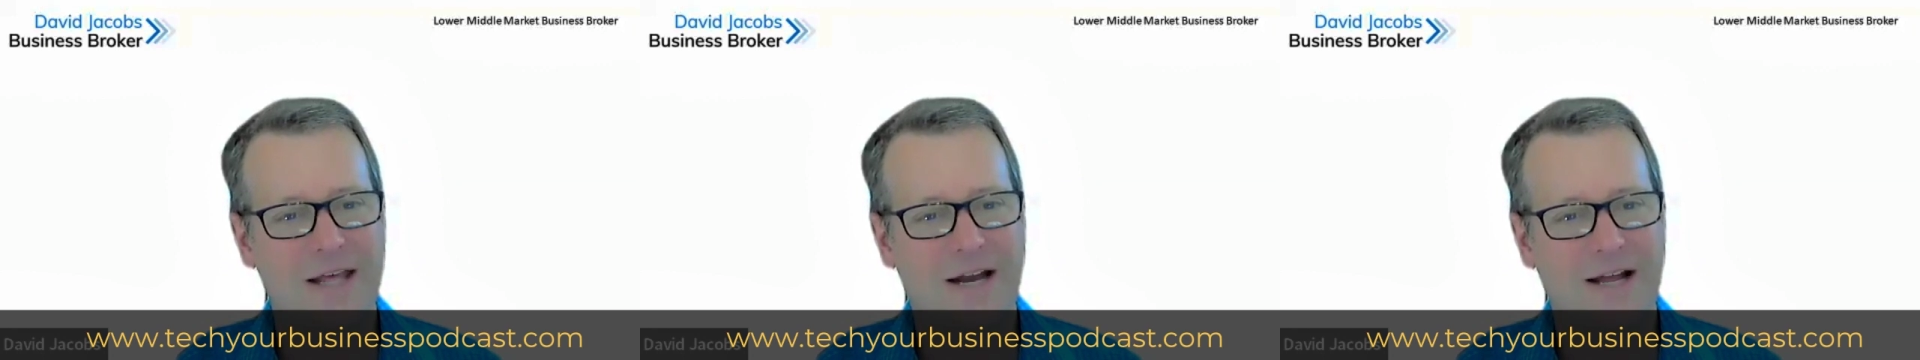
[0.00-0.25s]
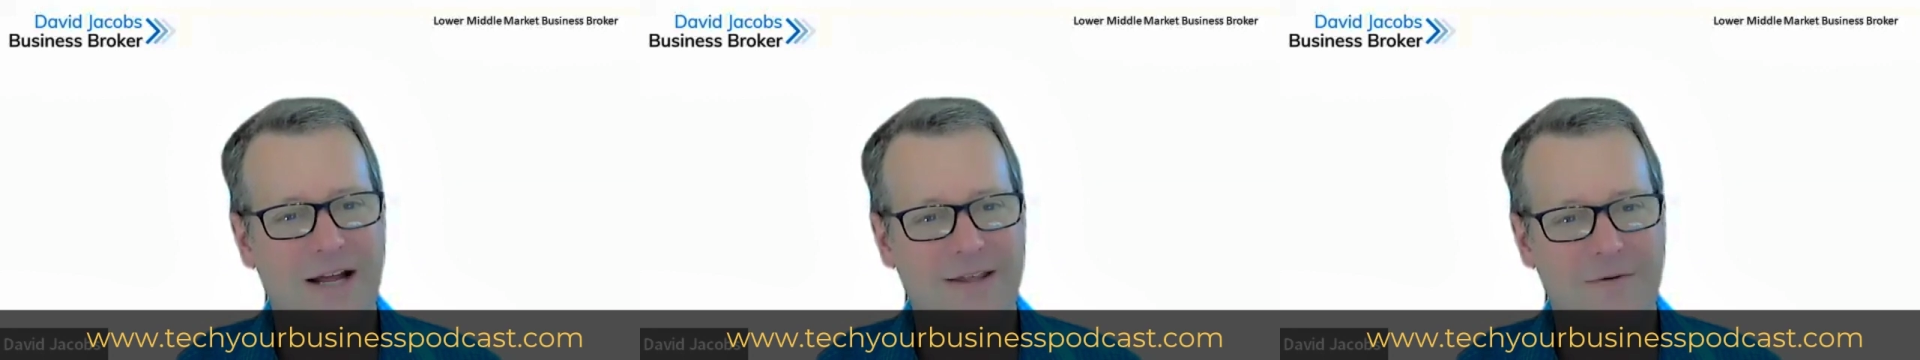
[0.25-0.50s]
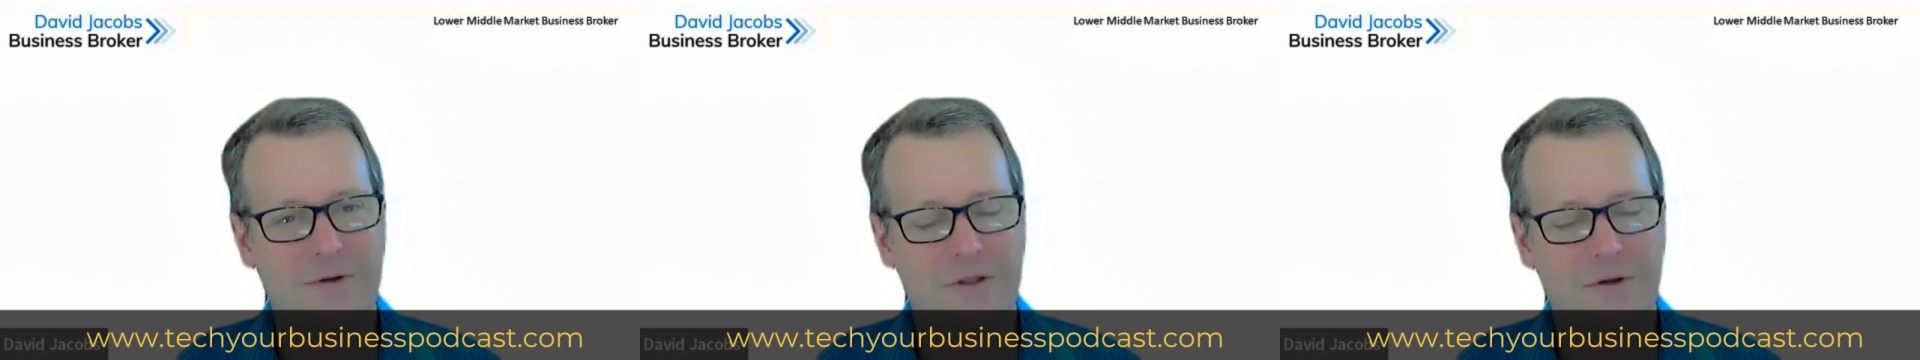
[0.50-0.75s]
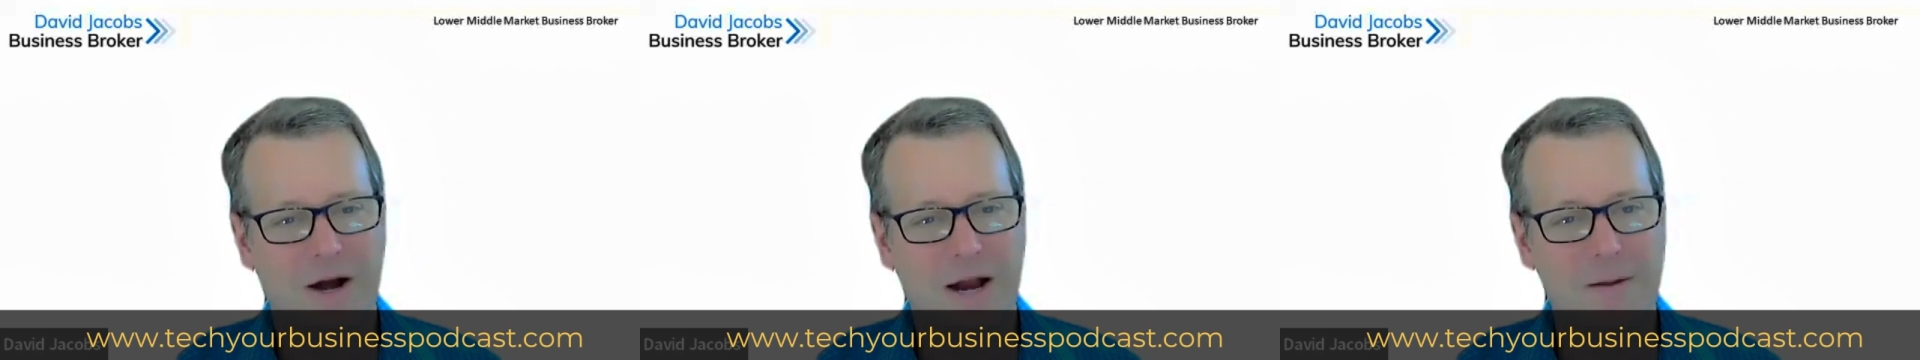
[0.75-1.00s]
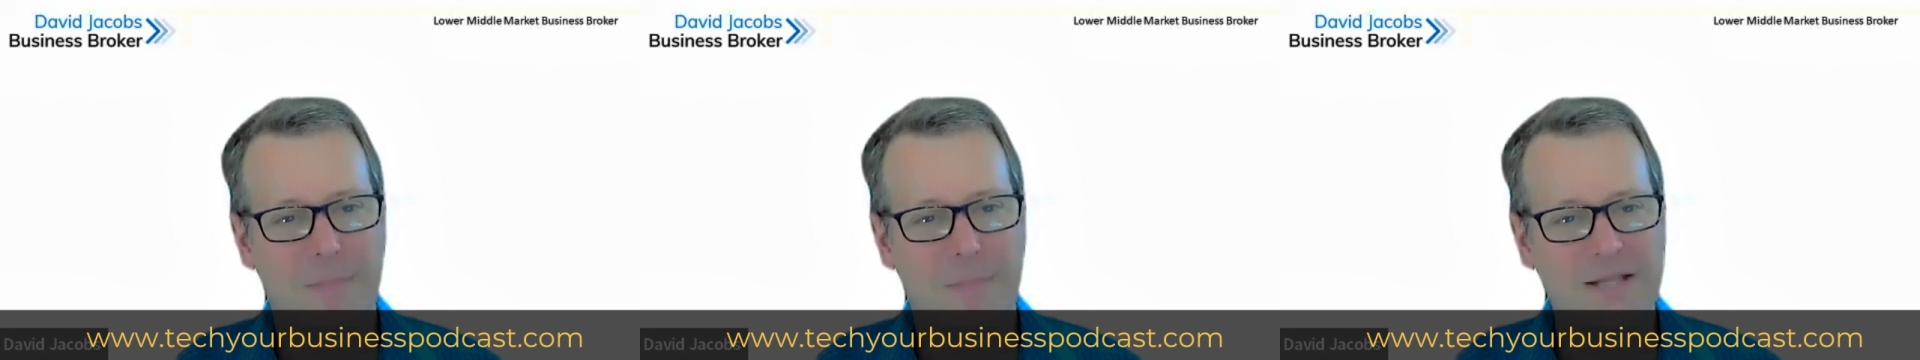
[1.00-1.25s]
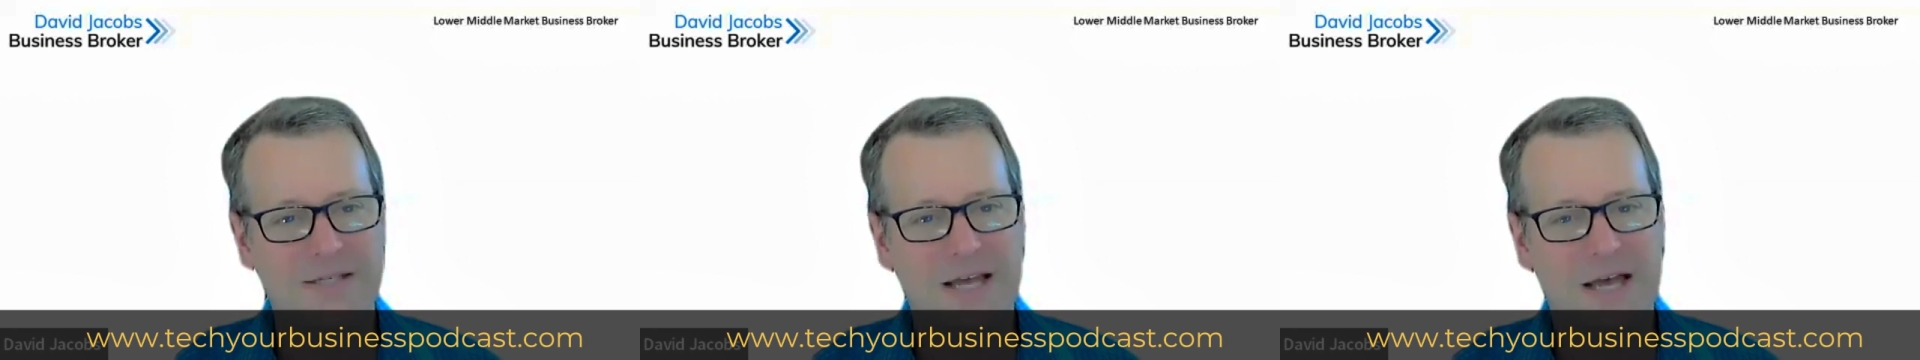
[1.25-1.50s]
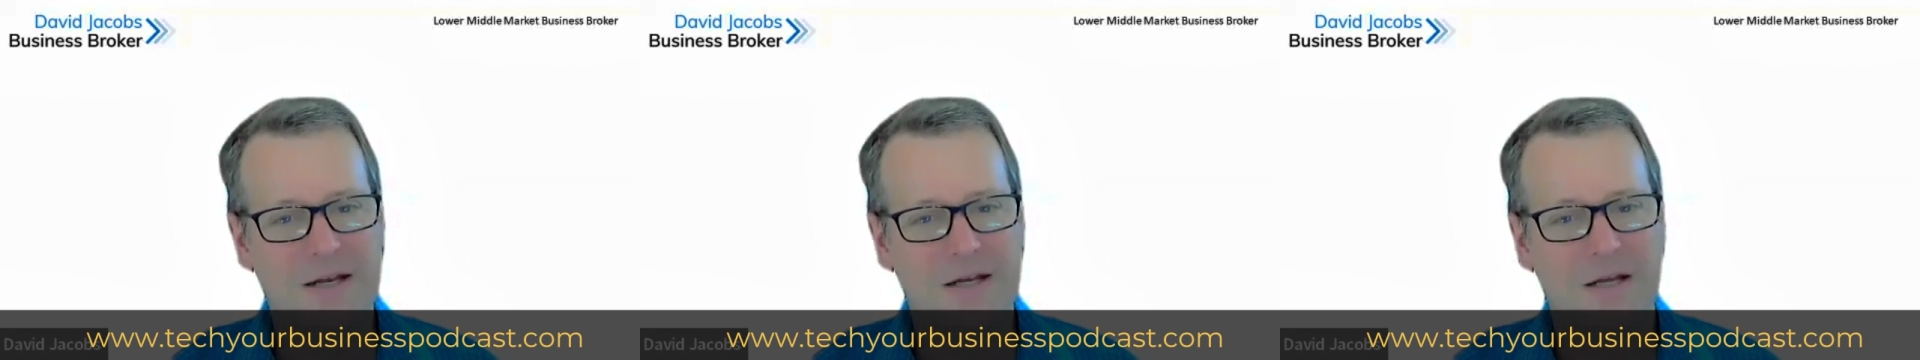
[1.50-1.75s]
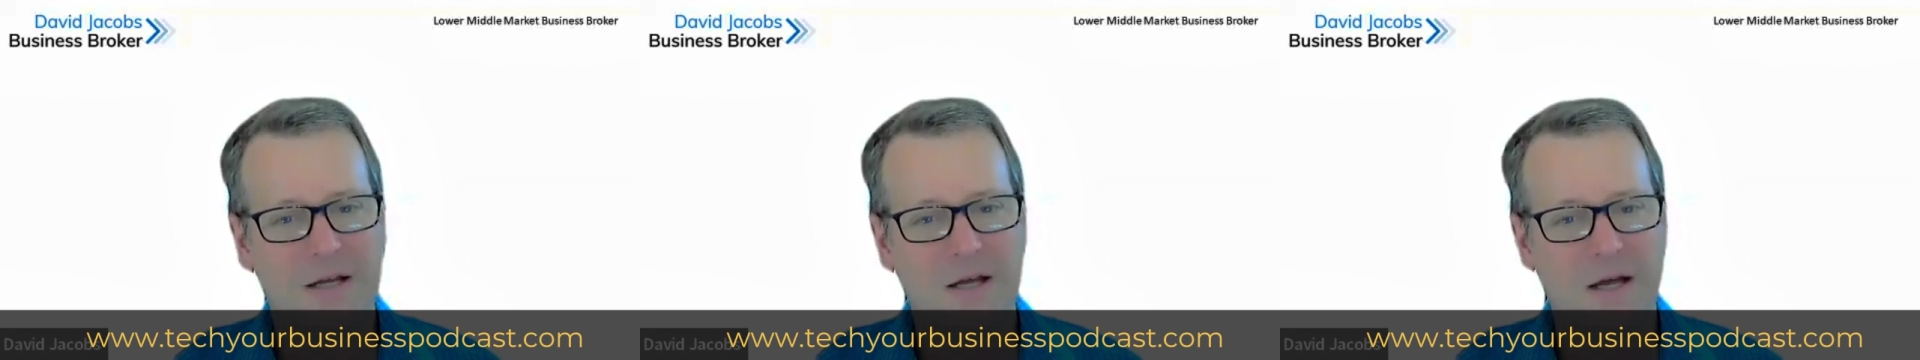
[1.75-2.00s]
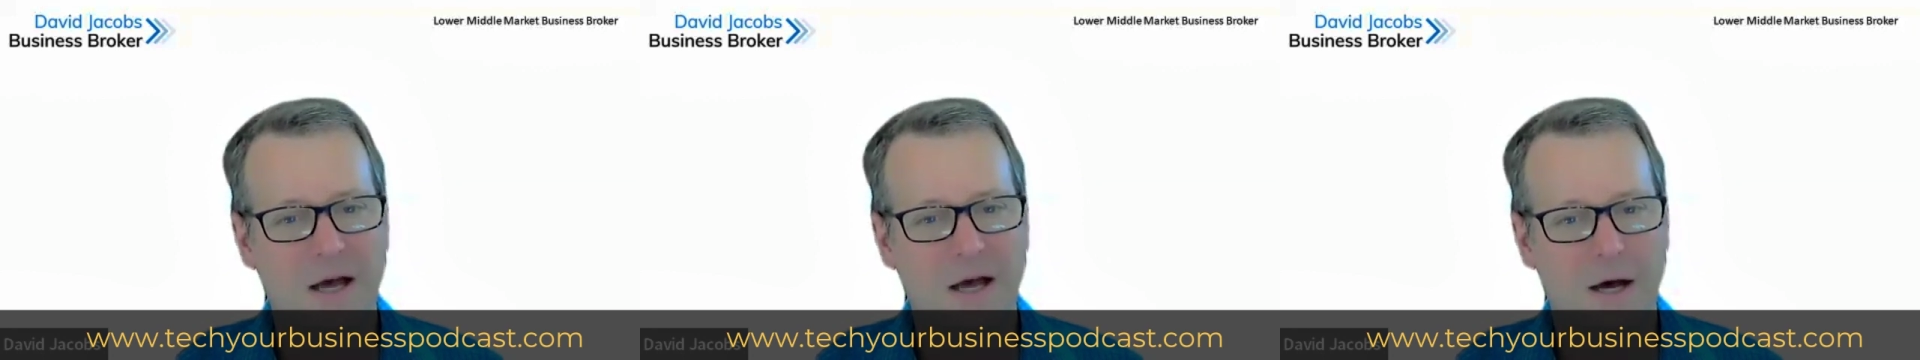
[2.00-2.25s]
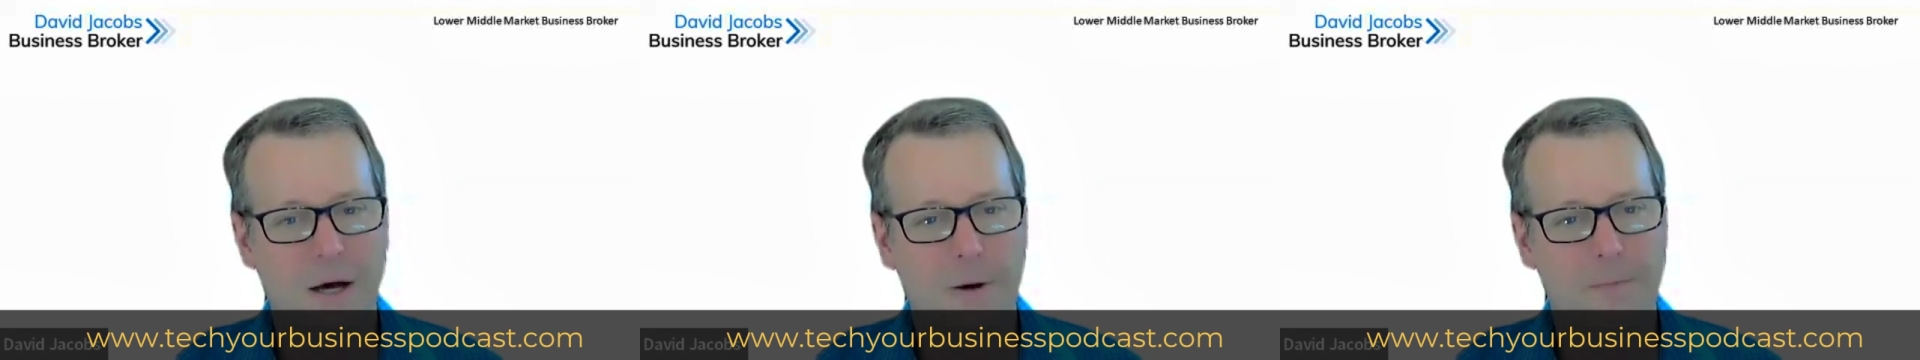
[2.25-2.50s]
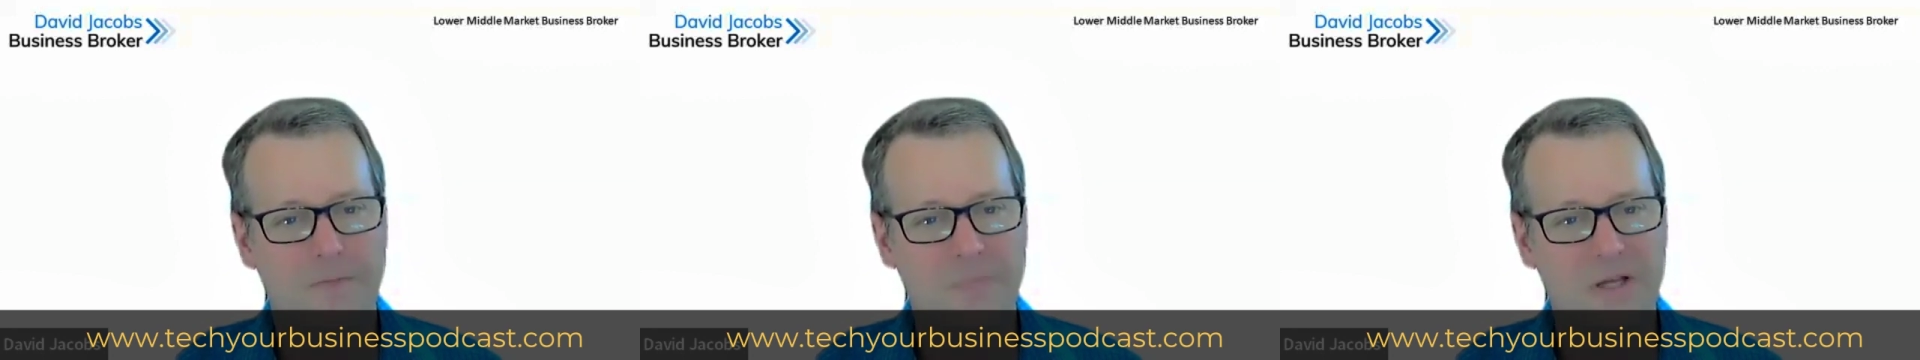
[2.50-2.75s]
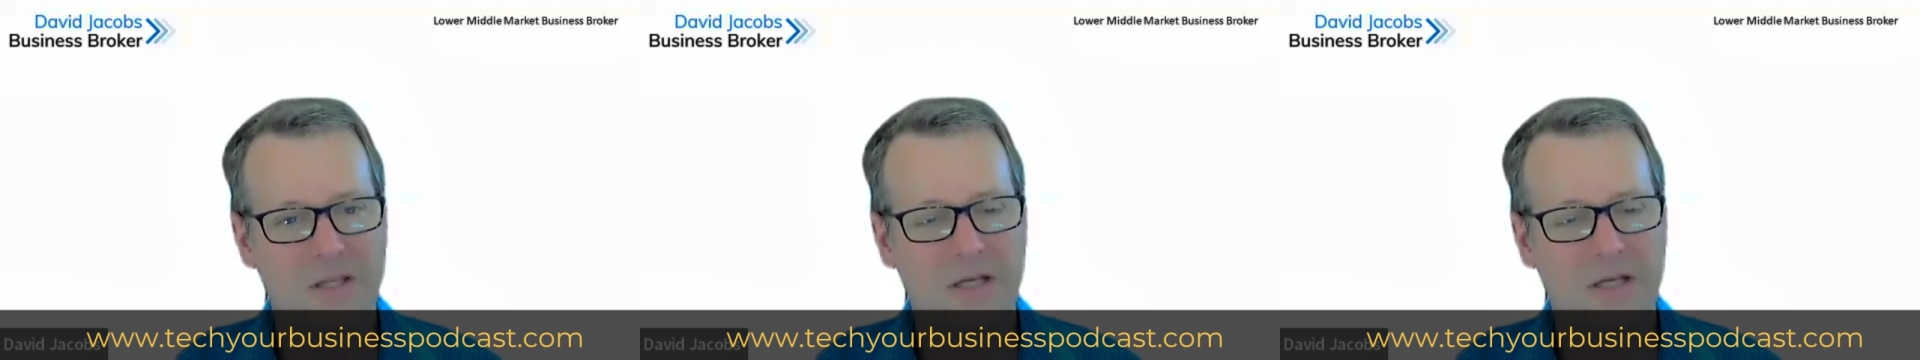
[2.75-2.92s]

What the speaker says: And I think with the right mindset, and